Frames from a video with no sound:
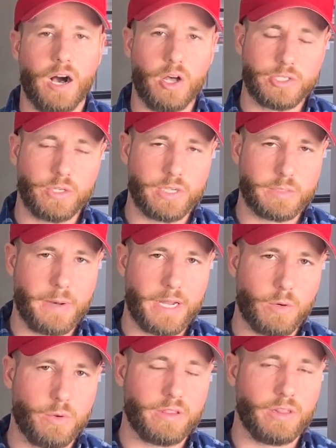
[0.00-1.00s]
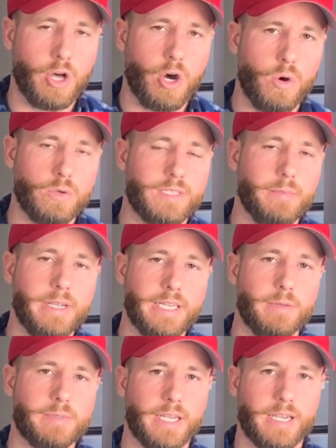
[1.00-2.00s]
also does better with low to
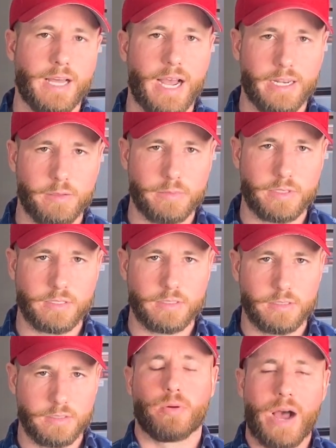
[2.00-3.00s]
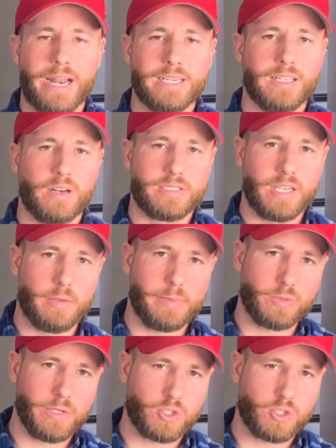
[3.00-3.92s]
medium ticket items. Products that are selling between